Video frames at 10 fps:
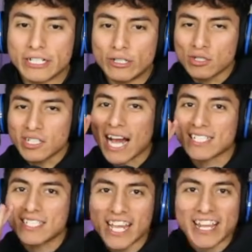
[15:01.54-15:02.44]
you guys
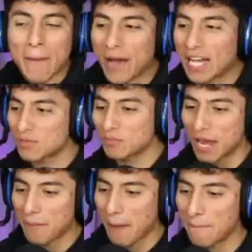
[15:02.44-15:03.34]
see that pass from
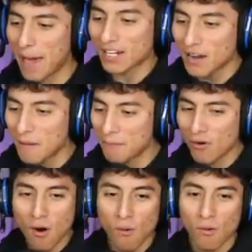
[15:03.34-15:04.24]
David Beckham, bro?